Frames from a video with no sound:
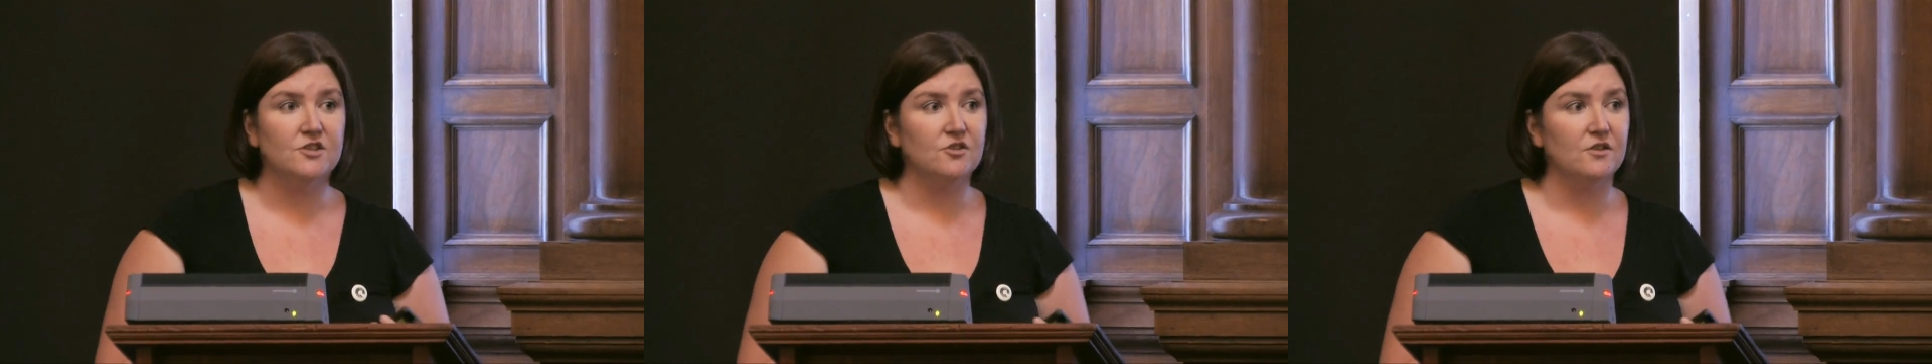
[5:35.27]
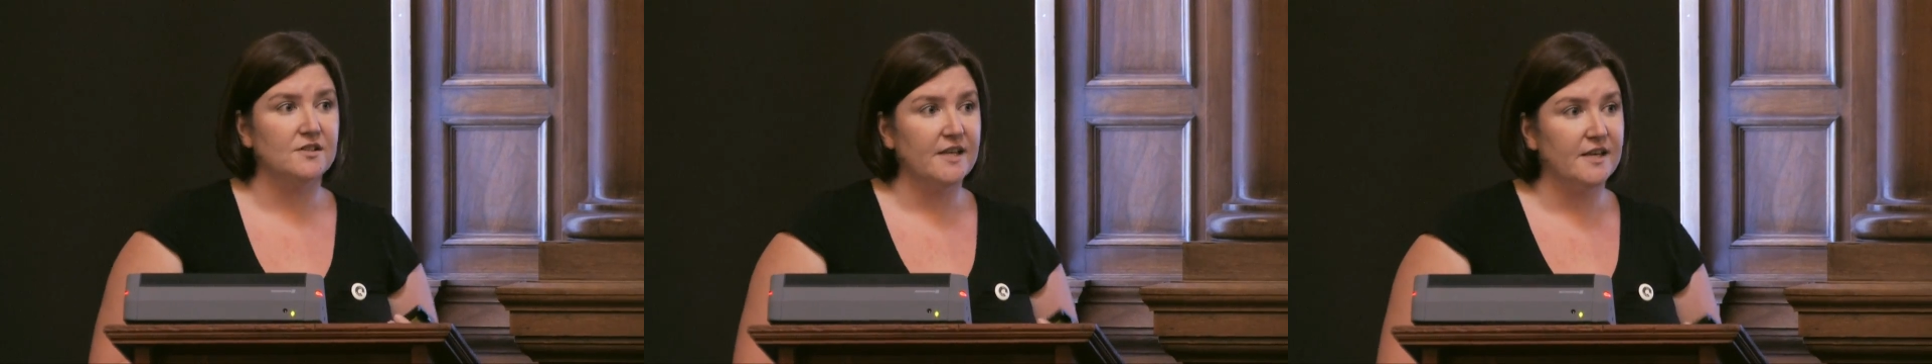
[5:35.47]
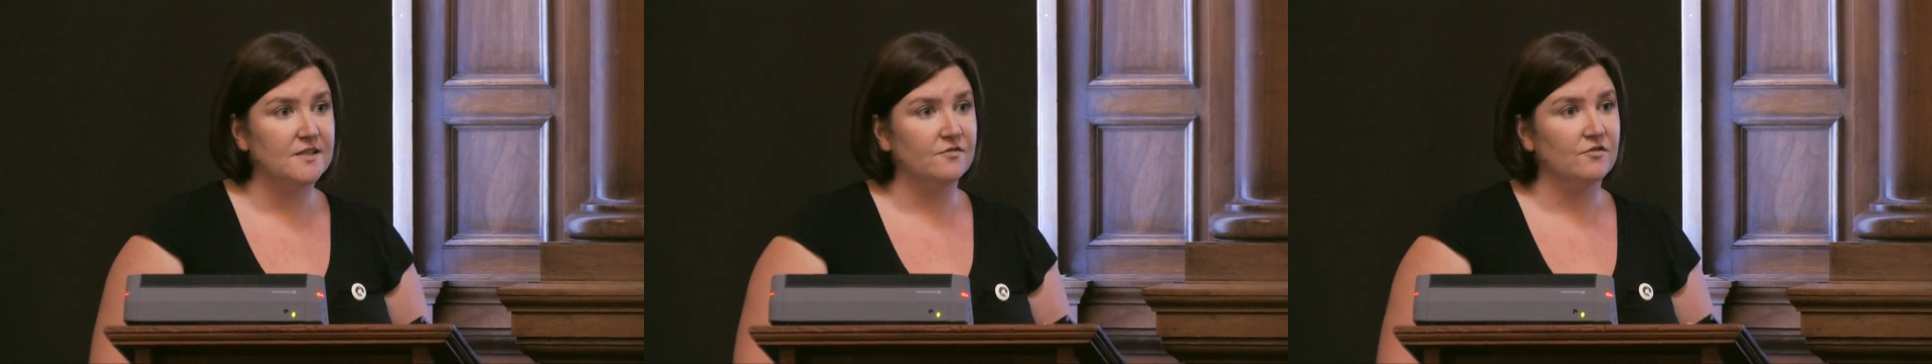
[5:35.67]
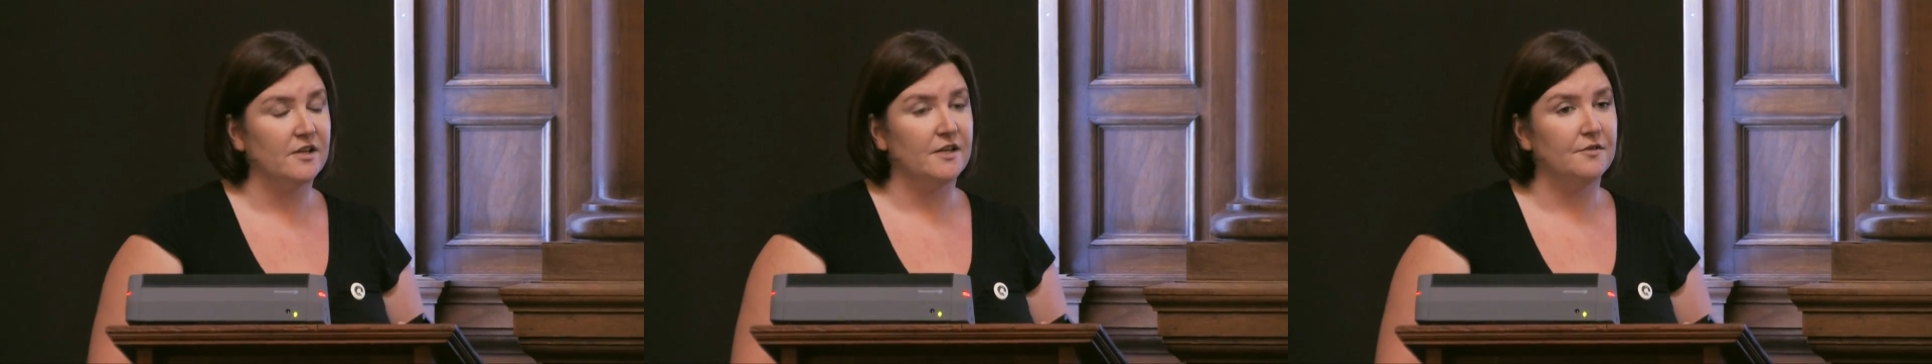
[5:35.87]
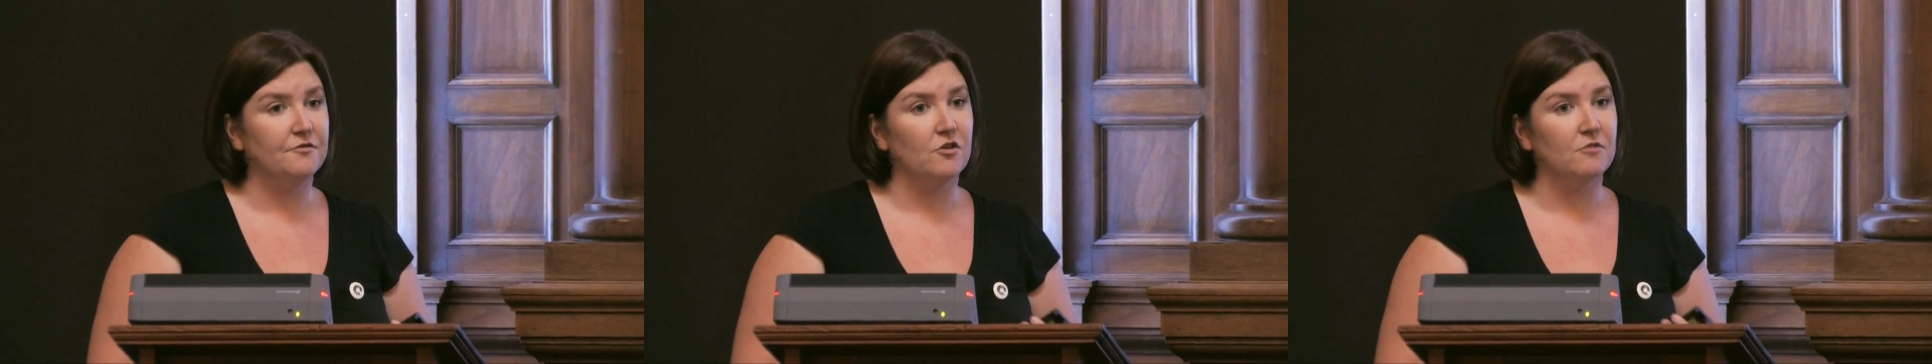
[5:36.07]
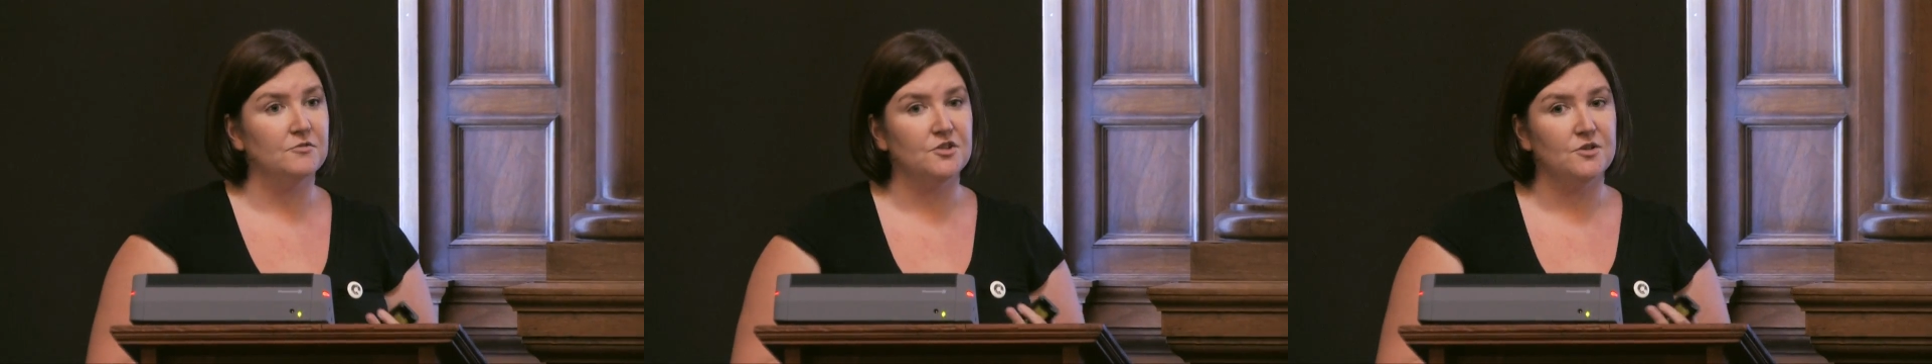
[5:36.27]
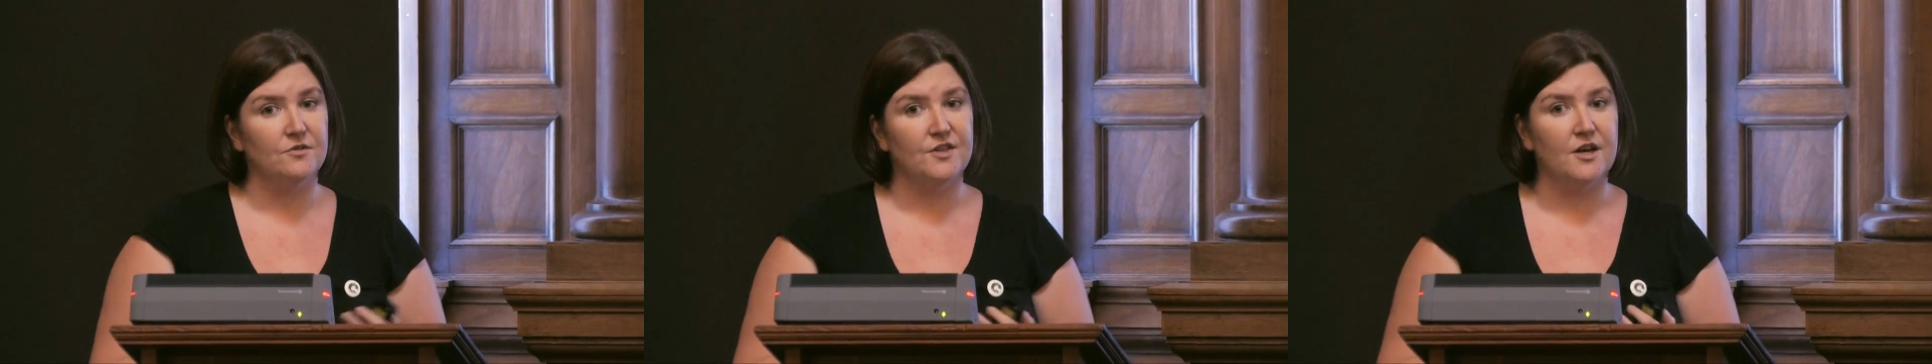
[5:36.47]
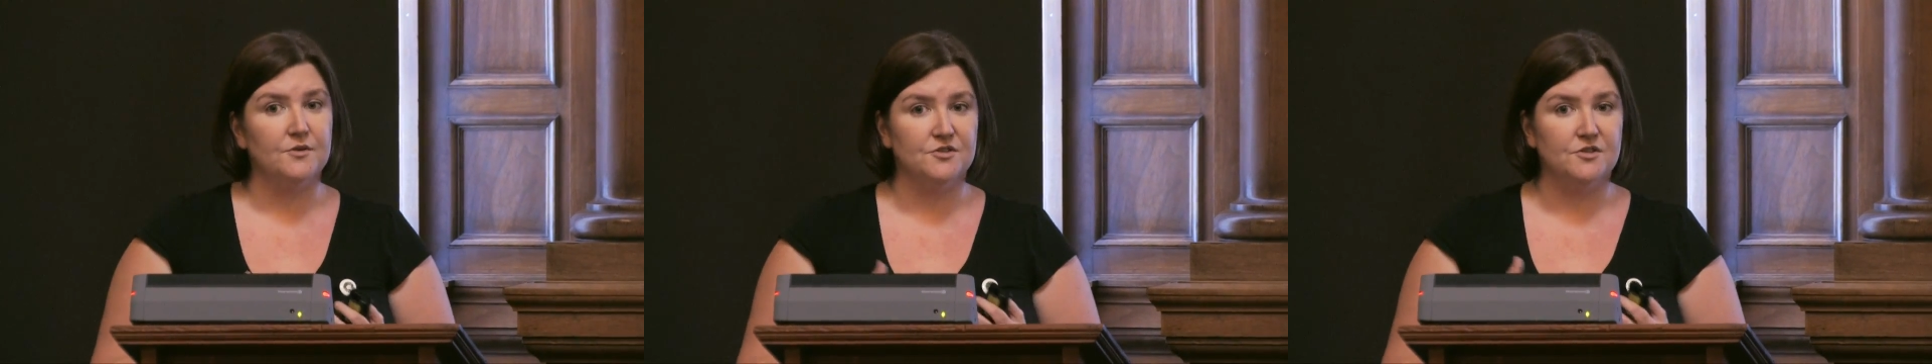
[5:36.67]
successfully from
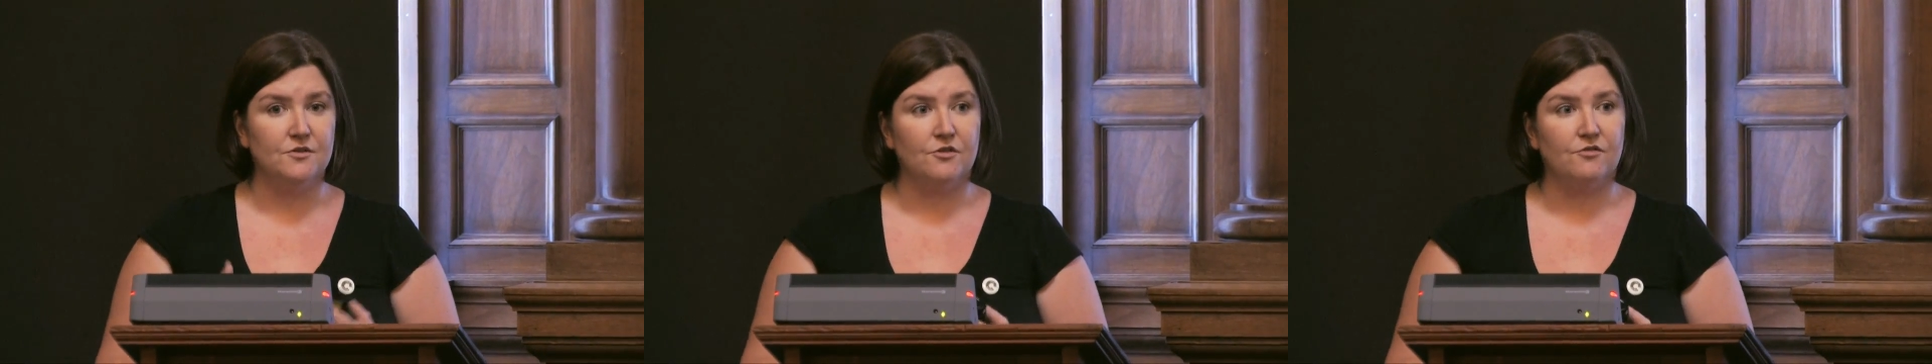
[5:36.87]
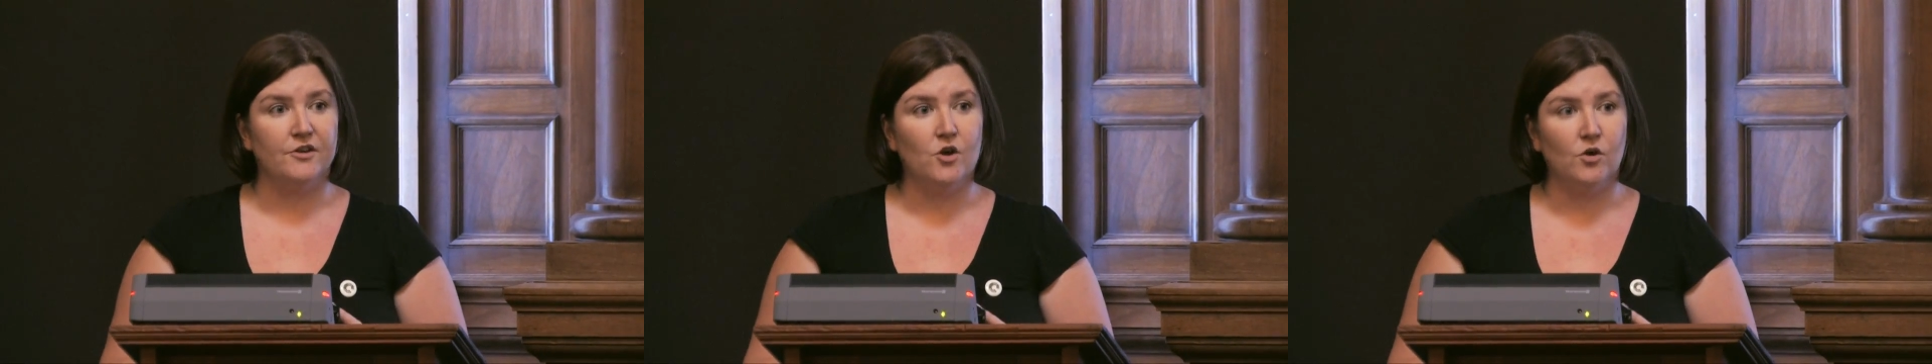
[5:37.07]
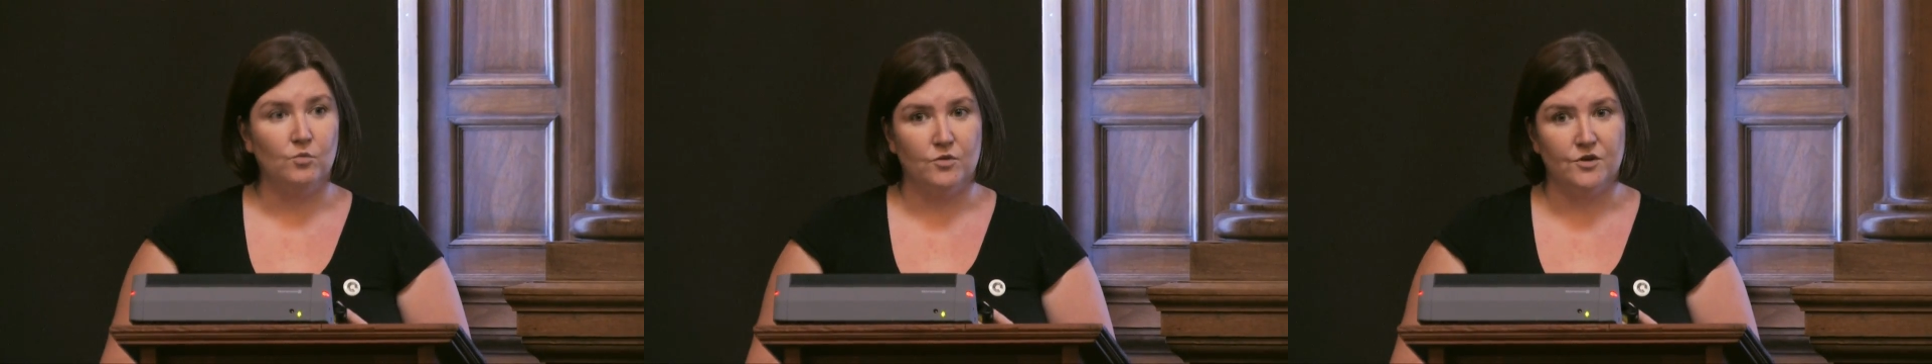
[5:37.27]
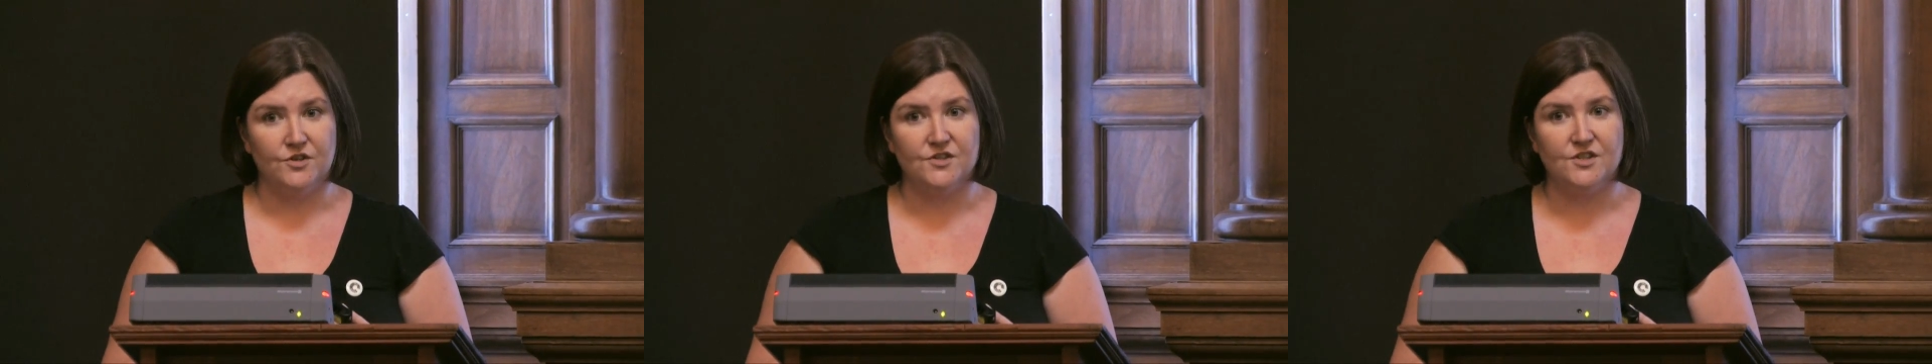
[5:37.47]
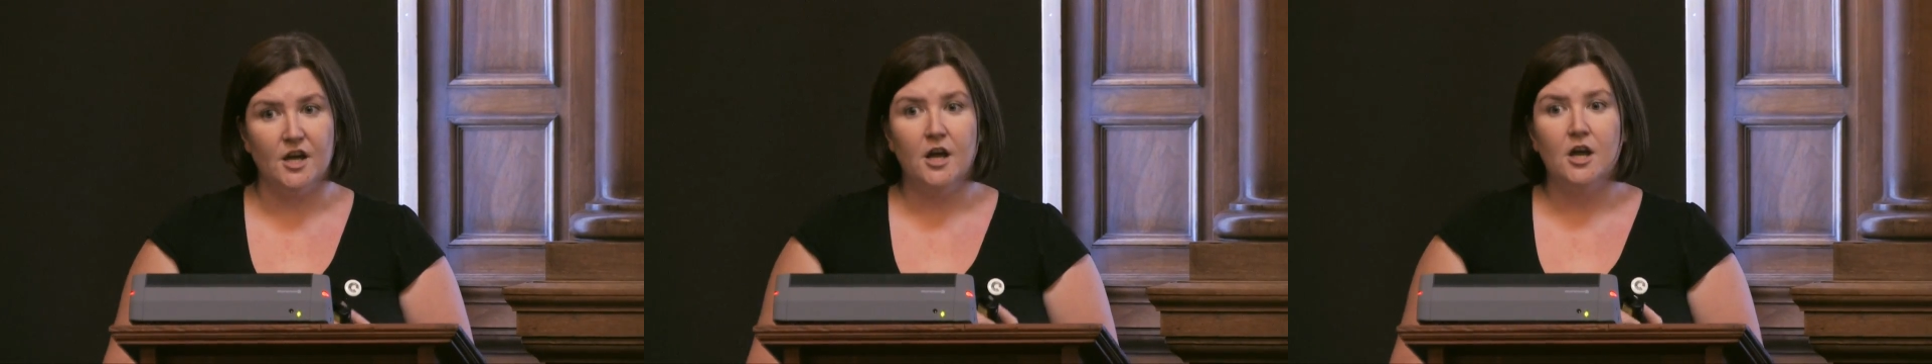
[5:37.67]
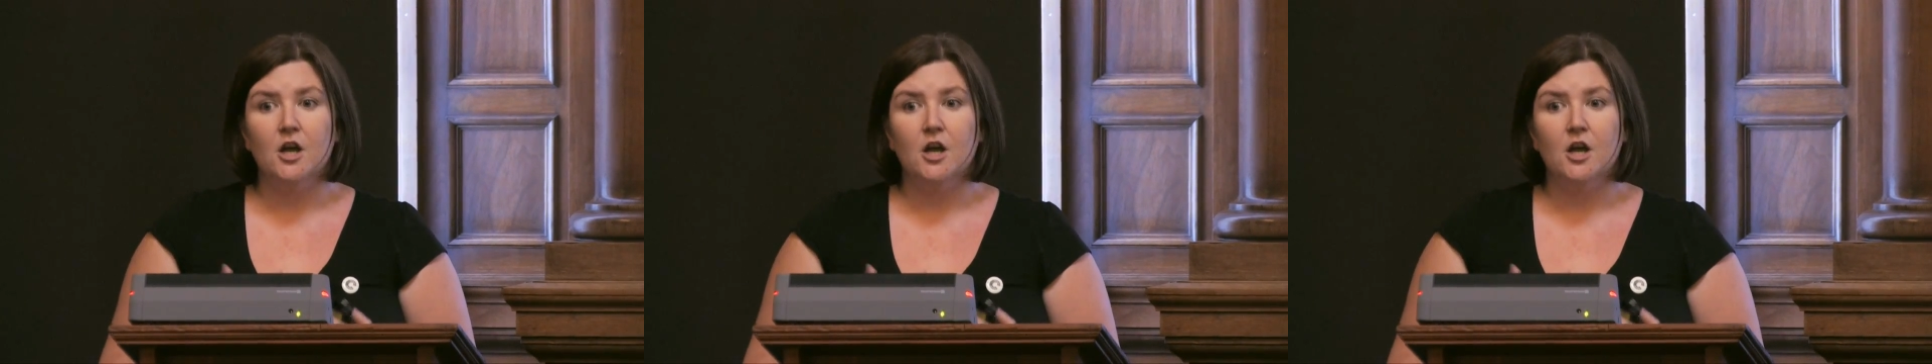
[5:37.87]
2003 onwards,